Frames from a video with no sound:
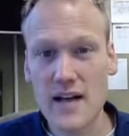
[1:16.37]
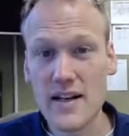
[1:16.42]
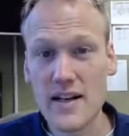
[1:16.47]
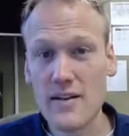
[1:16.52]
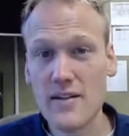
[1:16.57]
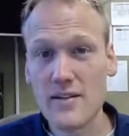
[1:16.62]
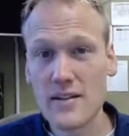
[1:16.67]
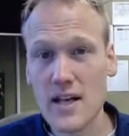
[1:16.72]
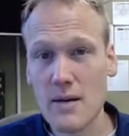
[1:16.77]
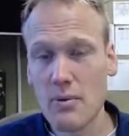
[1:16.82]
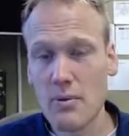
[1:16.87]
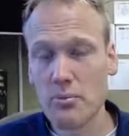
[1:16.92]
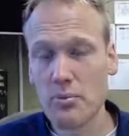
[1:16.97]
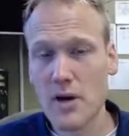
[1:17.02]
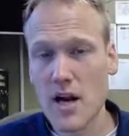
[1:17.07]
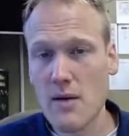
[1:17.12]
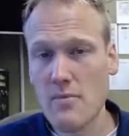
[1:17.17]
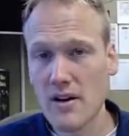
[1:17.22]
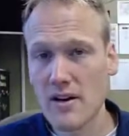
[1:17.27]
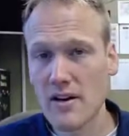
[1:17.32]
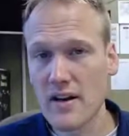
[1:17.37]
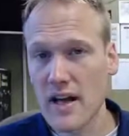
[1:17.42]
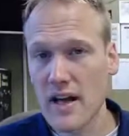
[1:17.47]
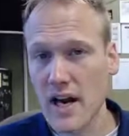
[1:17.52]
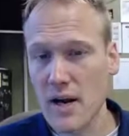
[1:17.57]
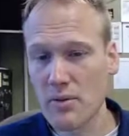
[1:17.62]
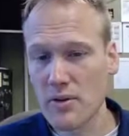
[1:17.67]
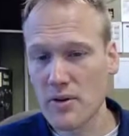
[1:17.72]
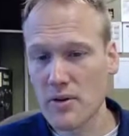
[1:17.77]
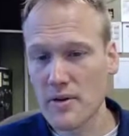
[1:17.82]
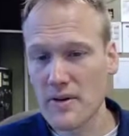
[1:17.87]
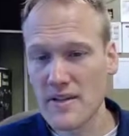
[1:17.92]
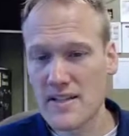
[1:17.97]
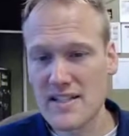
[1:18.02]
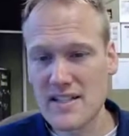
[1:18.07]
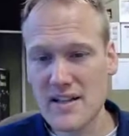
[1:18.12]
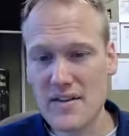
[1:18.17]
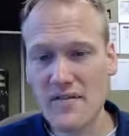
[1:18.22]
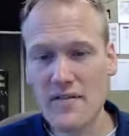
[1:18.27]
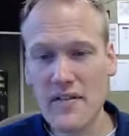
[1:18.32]
Another type of primary air pollutant
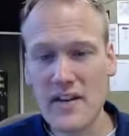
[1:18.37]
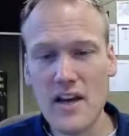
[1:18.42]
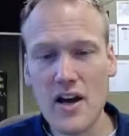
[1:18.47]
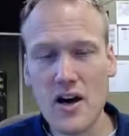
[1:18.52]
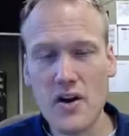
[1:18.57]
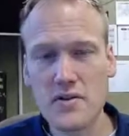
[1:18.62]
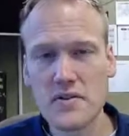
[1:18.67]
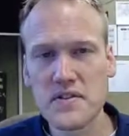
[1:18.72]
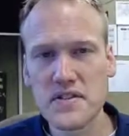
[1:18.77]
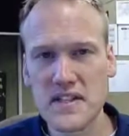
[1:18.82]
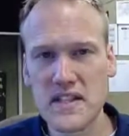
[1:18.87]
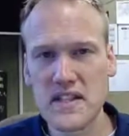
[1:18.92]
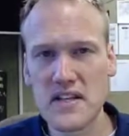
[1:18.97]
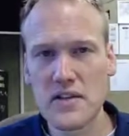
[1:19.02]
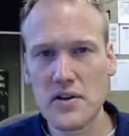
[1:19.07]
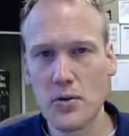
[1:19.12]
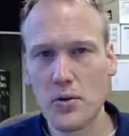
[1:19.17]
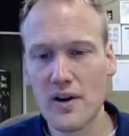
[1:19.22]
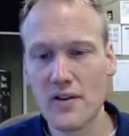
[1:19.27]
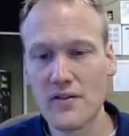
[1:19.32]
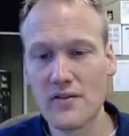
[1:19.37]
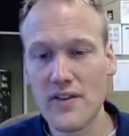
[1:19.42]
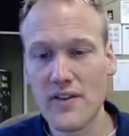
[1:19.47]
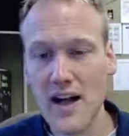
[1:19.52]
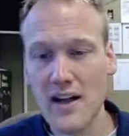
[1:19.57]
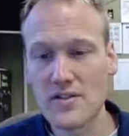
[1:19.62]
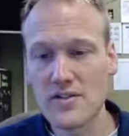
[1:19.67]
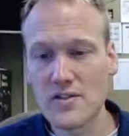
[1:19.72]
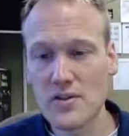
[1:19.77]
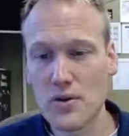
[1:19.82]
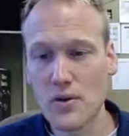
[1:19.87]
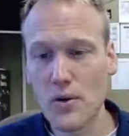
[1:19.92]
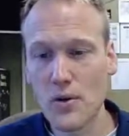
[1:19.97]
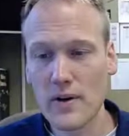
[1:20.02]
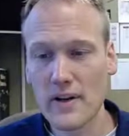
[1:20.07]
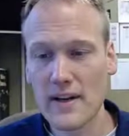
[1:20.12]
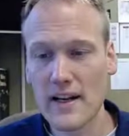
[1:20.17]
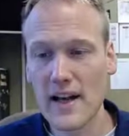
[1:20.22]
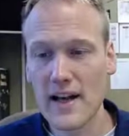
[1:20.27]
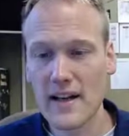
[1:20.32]
is a VOC or a volatile
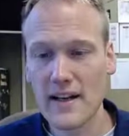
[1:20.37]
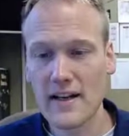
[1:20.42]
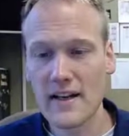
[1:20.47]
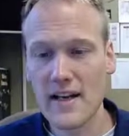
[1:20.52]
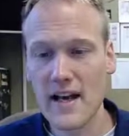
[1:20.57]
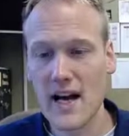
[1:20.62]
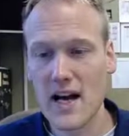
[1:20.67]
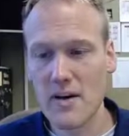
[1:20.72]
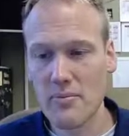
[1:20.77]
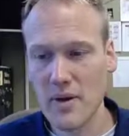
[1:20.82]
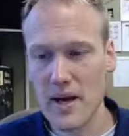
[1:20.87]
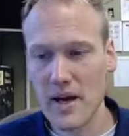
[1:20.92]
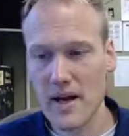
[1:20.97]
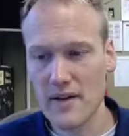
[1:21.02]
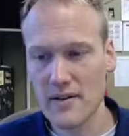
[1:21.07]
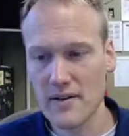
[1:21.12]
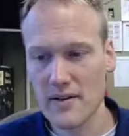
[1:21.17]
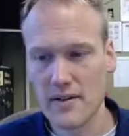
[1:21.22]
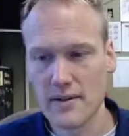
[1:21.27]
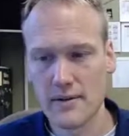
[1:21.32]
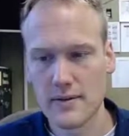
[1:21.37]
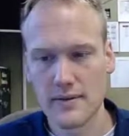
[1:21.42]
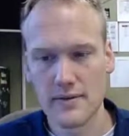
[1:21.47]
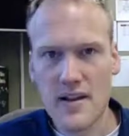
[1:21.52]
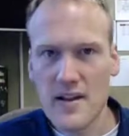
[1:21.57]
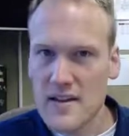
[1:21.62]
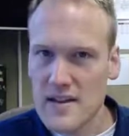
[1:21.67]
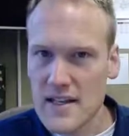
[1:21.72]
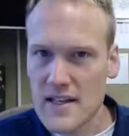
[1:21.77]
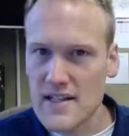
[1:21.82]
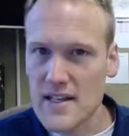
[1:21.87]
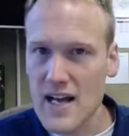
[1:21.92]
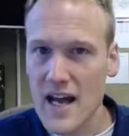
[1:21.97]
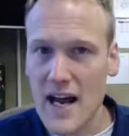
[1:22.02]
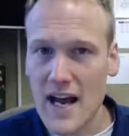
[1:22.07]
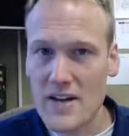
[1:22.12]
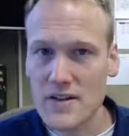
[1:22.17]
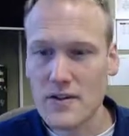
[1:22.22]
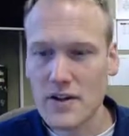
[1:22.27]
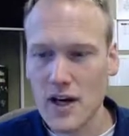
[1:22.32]
organic compound. These
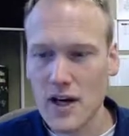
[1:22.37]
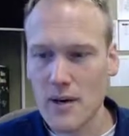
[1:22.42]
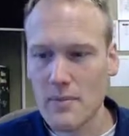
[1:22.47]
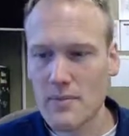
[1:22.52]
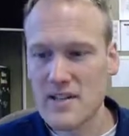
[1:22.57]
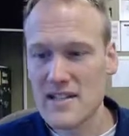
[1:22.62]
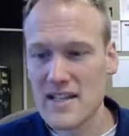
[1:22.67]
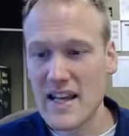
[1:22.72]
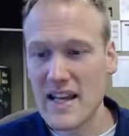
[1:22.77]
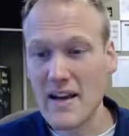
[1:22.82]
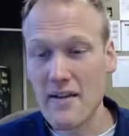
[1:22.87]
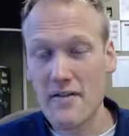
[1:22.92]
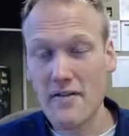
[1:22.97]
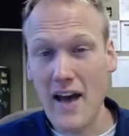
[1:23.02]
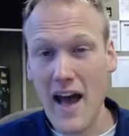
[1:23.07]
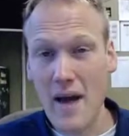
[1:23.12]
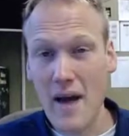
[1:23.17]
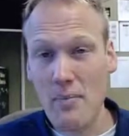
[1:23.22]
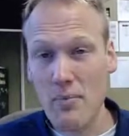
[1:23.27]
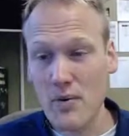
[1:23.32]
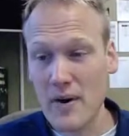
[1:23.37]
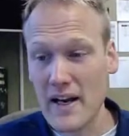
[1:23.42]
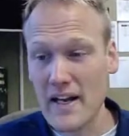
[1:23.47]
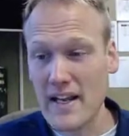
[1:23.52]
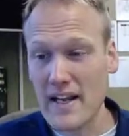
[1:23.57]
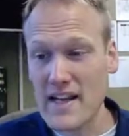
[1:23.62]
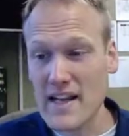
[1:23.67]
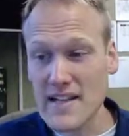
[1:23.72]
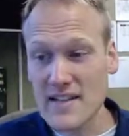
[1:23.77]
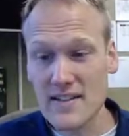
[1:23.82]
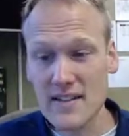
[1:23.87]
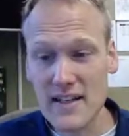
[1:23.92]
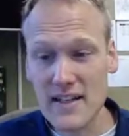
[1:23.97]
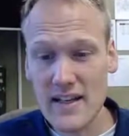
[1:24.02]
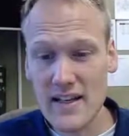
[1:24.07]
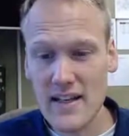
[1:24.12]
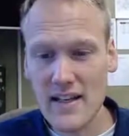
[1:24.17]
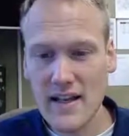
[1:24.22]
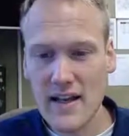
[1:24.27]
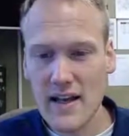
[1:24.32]
hydrocarbons they evaporate
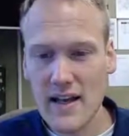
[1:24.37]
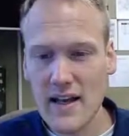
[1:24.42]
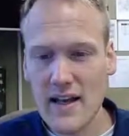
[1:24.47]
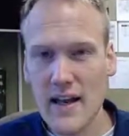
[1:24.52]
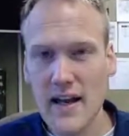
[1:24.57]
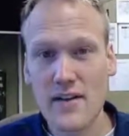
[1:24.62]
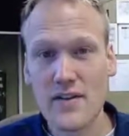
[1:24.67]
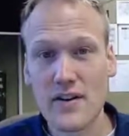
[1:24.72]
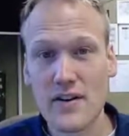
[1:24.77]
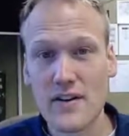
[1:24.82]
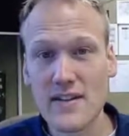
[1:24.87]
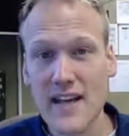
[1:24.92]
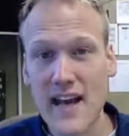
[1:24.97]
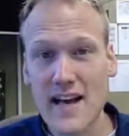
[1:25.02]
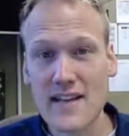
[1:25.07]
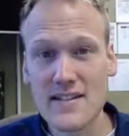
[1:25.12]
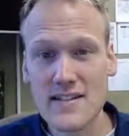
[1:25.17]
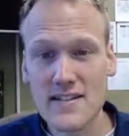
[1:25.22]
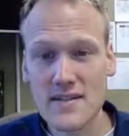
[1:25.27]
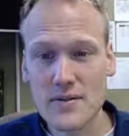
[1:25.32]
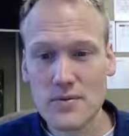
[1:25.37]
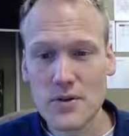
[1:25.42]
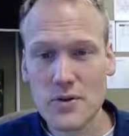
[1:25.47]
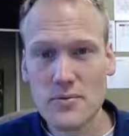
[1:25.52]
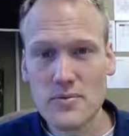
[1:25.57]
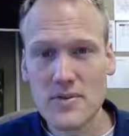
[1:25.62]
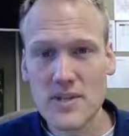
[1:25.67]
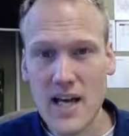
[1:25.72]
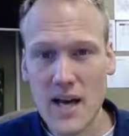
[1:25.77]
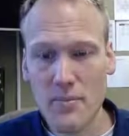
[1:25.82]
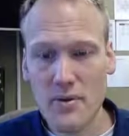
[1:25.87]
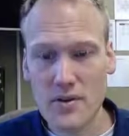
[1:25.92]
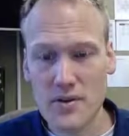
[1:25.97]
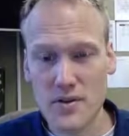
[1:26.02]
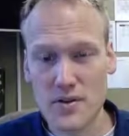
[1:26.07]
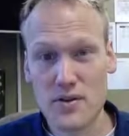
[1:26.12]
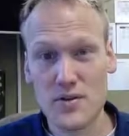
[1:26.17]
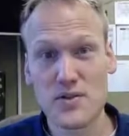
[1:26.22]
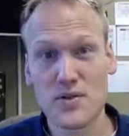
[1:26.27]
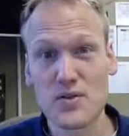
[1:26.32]
easily and their gas is at room
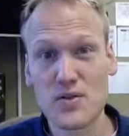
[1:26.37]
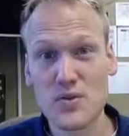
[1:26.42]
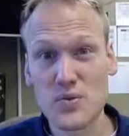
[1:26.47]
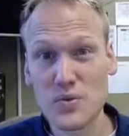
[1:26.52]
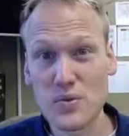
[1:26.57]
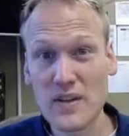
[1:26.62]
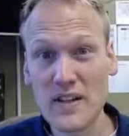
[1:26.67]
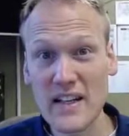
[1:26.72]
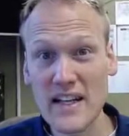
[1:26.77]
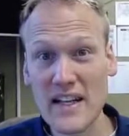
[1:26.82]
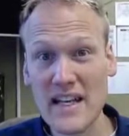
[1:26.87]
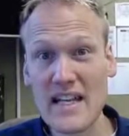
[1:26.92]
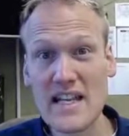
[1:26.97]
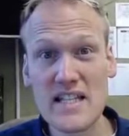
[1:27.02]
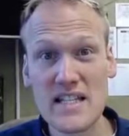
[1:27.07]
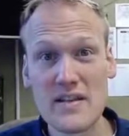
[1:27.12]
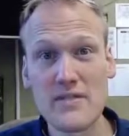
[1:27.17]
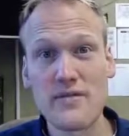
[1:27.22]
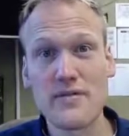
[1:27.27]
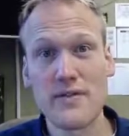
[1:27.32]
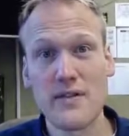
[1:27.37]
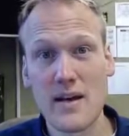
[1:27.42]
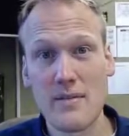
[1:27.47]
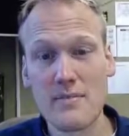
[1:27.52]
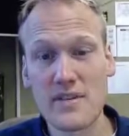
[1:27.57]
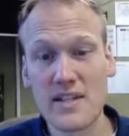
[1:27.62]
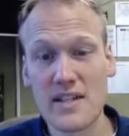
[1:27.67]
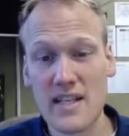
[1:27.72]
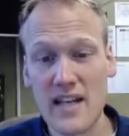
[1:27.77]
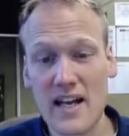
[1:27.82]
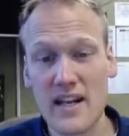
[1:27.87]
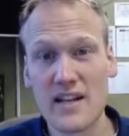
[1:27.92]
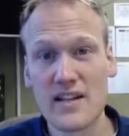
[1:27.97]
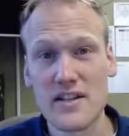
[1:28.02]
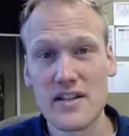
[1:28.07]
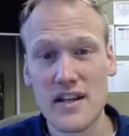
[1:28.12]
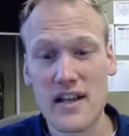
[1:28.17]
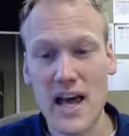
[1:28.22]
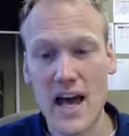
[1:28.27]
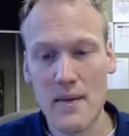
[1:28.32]
temperature, so it's really easy for them to get
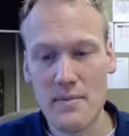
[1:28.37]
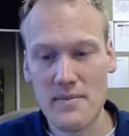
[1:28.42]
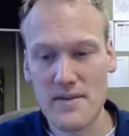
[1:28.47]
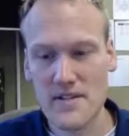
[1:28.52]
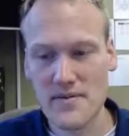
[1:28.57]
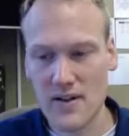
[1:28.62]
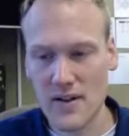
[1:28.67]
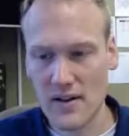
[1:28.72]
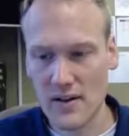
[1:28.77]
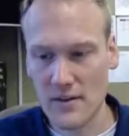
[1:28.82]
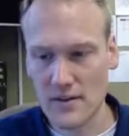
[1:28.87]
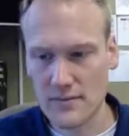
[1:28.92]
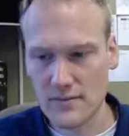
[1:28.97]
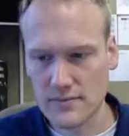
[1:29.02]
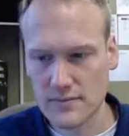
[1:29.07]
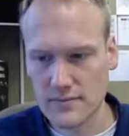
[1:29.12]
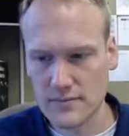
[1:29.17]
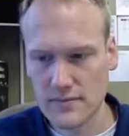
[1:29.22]
into the atmosphere.